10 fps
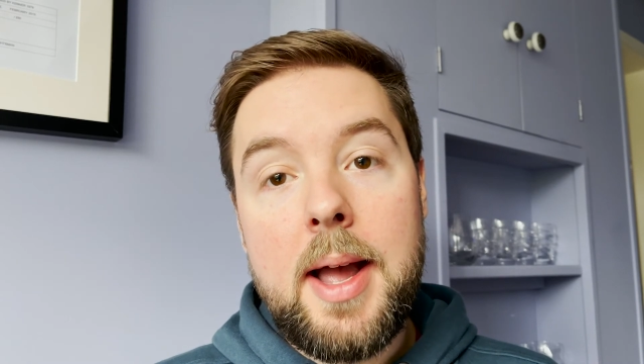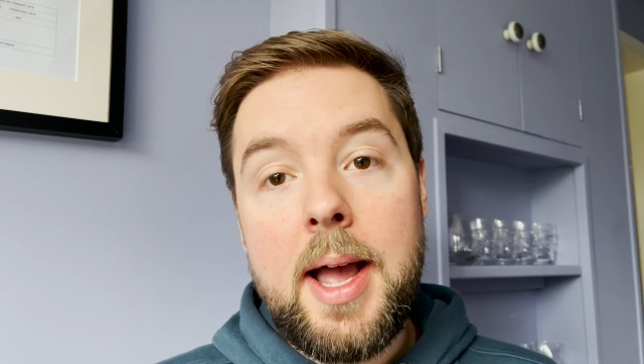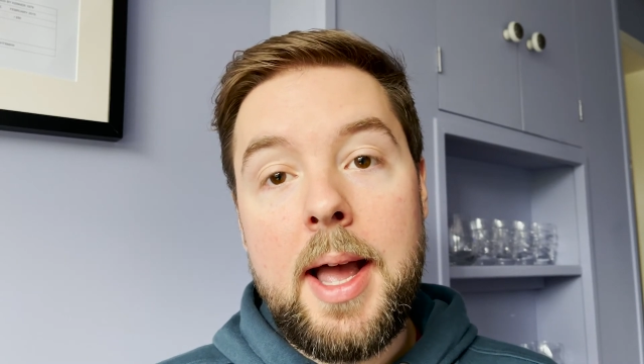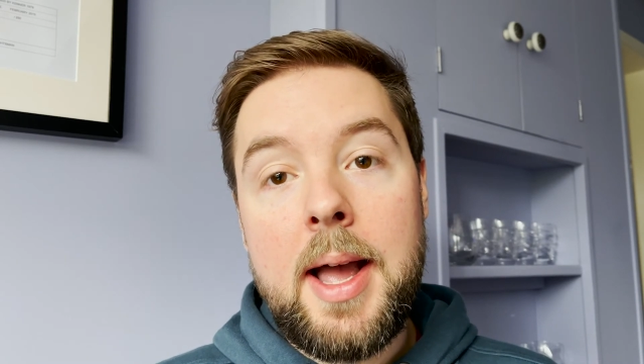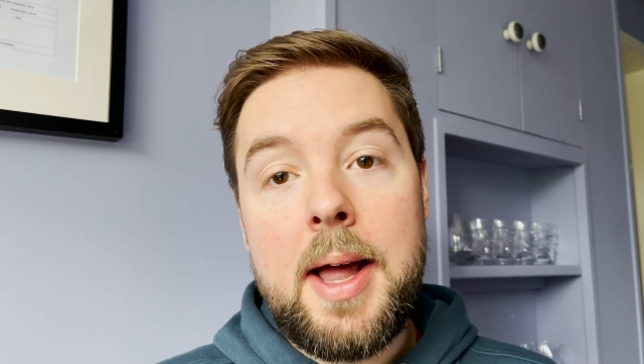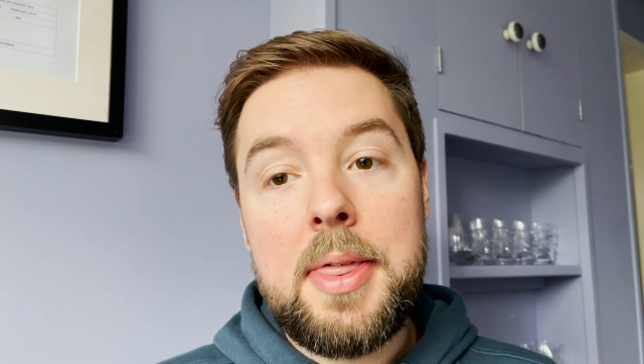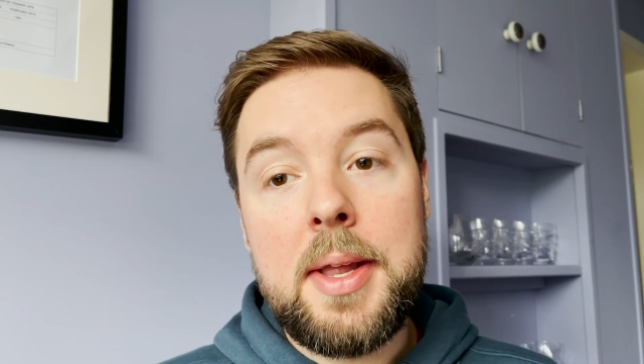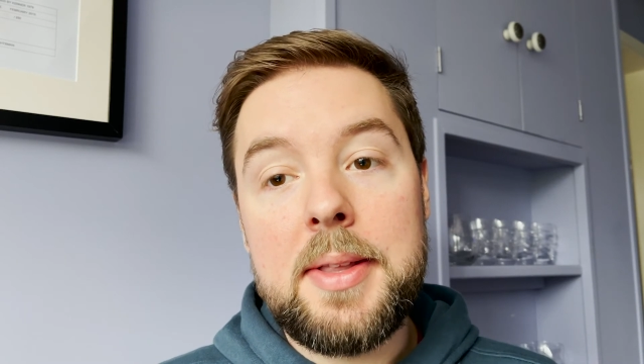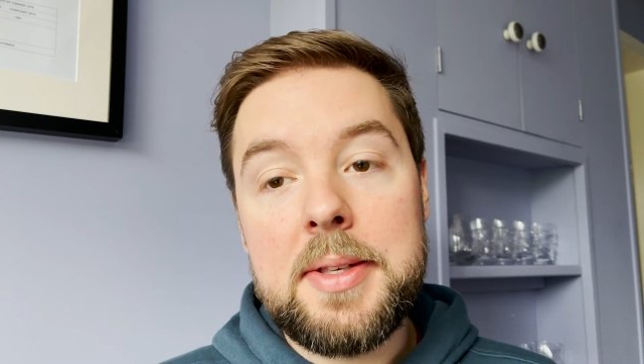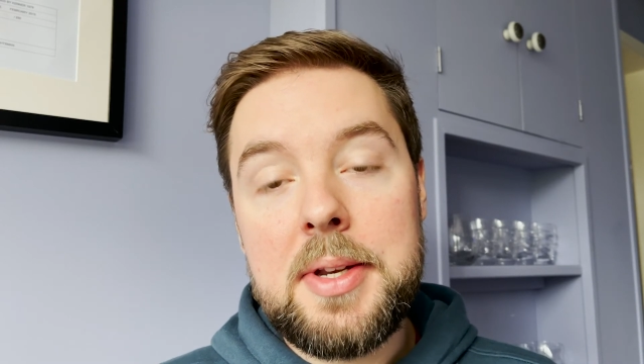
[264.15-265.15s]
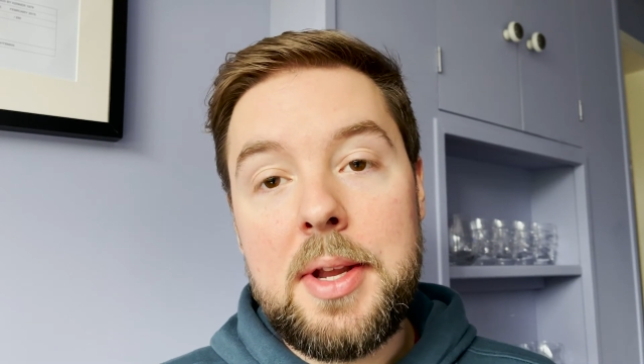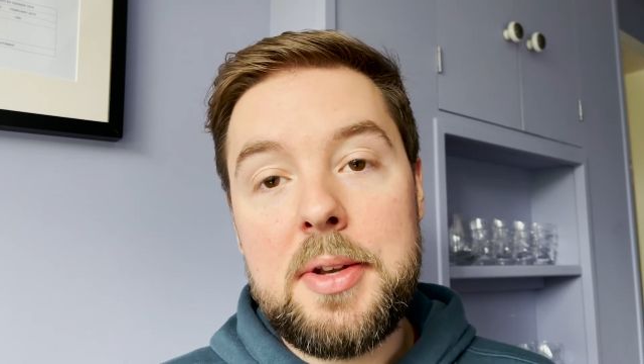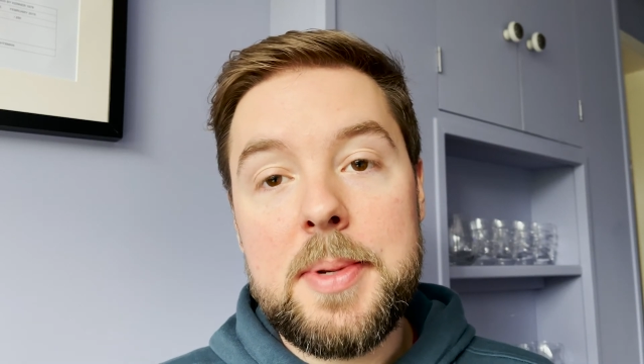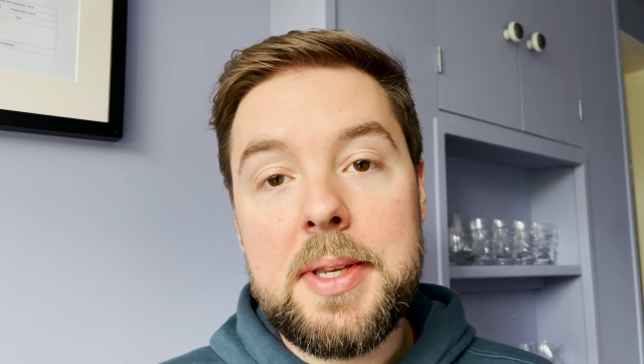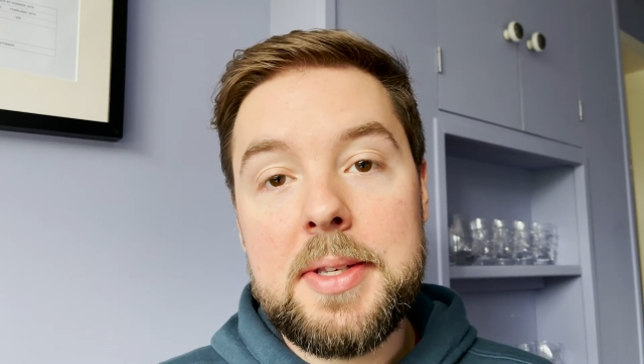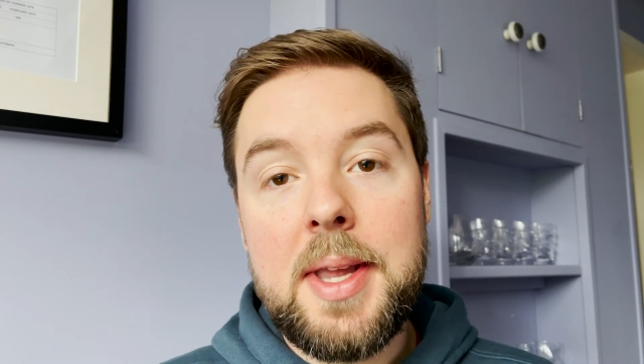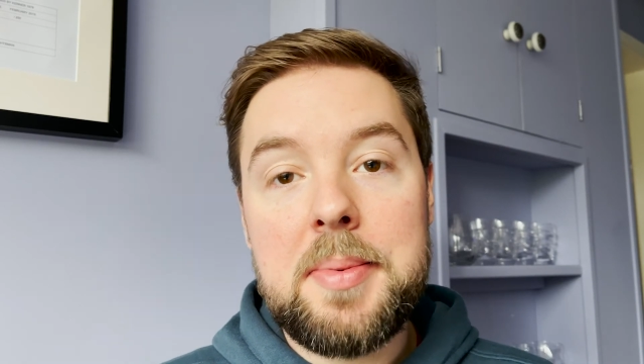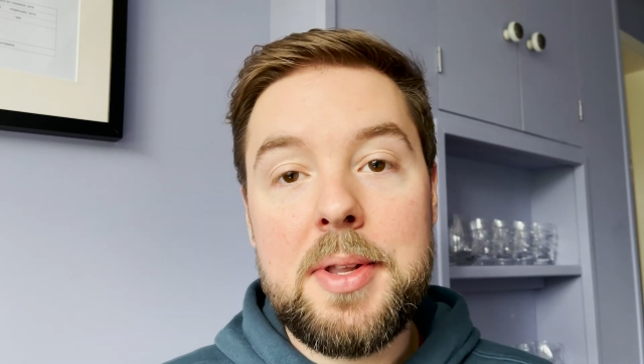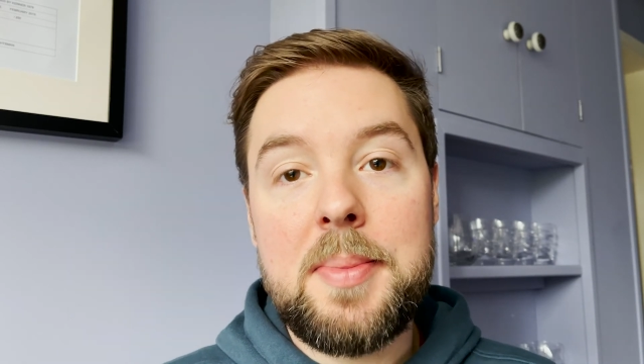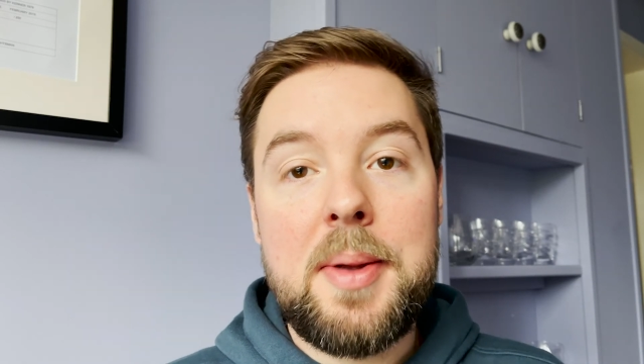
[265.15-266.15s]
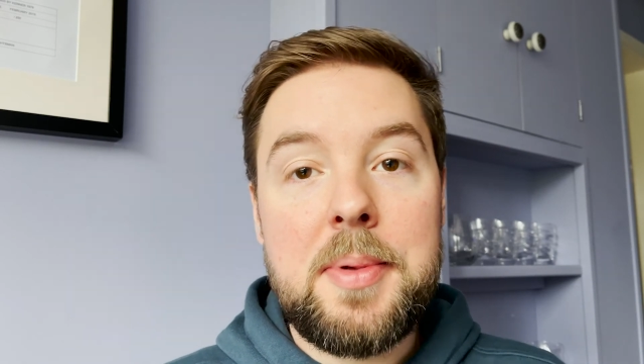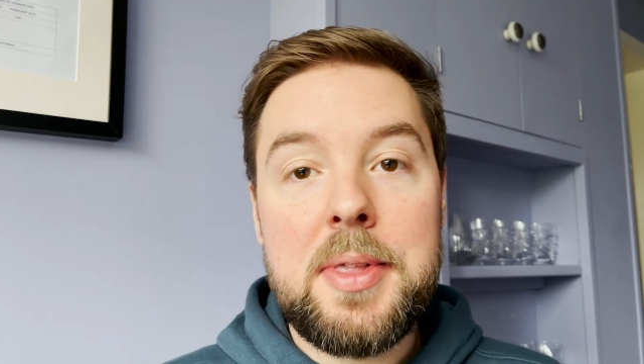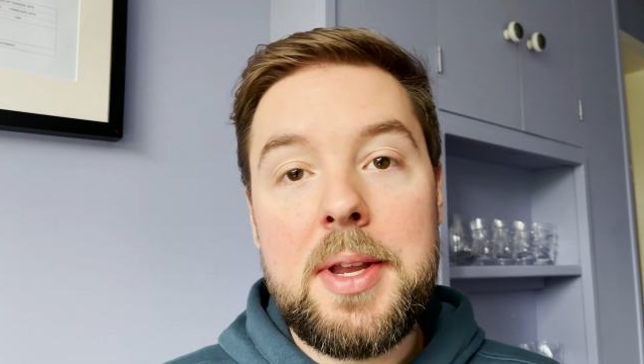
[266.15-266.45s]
I think there's a huge misconception at the moment